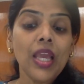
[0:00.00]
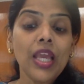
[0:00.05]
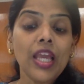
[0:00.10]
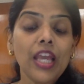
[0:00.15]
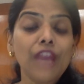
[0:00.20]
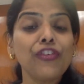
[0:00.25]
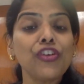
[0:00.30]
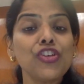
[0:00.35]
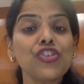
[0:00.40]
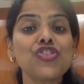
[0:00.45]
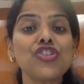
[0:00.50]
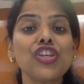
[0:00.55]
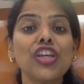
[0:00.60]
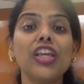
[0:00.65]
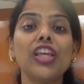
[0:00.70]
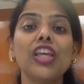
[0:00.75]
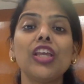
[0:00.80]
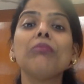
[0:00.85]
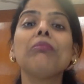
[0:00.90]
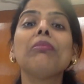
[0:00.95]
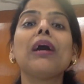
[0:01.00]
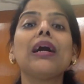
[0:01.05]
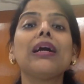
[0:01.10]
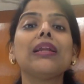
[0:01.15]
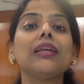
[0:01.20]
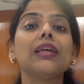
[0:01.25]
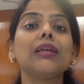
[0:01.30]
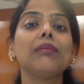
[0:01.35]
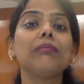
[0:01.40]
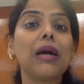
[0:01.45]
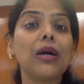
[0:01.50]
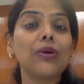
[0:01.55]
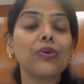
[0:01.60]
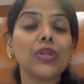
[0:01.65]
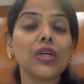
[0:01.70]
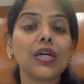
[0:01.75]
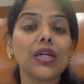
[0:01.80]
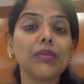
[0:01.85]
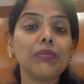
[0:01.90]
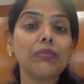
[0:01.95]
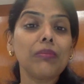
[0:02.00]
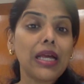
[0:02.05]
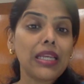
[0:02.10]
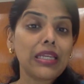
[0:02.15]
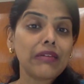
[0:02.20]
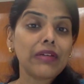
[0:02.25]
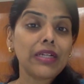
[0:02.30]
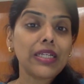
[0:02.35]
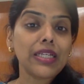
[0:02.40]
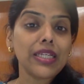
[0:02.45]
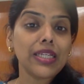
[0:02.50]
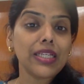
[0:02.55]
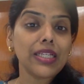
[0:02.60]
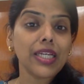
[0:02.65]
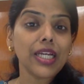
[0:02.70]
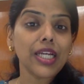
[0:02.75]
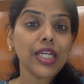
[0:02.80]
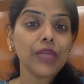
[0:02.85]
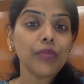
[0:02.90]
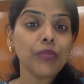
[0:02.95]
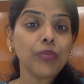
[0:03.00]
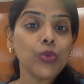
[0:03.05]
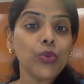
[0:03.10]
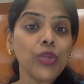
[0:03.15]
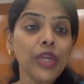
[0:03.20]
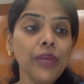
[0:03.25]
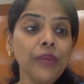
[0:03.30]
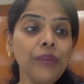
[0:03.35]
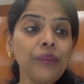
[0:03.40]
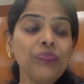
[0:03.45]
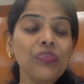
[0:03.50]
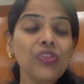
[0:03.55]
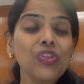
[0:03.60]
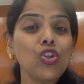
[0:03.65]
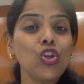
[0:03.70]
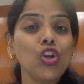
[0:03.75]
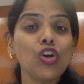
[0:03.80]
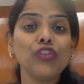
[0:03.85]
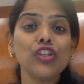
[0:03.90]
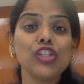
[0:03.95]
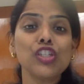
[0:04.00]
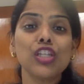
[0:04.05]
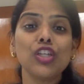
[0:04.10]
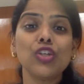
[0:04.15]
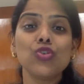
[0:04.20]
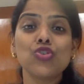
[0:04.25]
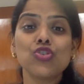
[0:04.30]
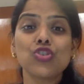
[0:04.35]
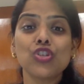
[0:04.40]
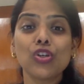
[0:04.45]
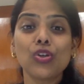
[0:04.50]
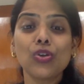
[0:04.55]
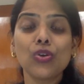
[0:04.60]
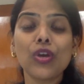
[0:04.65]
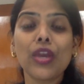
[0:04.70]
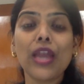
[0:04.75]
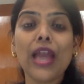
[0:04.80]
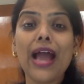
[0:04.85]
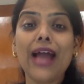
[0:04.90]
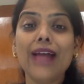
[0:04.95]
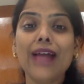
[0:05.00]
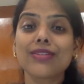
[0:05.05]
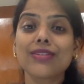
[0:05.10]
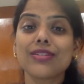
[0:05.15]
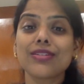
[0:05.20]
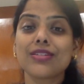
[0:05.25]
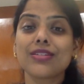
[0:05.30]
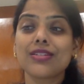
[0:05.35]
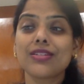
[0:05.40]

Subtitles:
If you're staying in Baner, Baudhan, Balewadi area in Pune, then obviously you should look at it,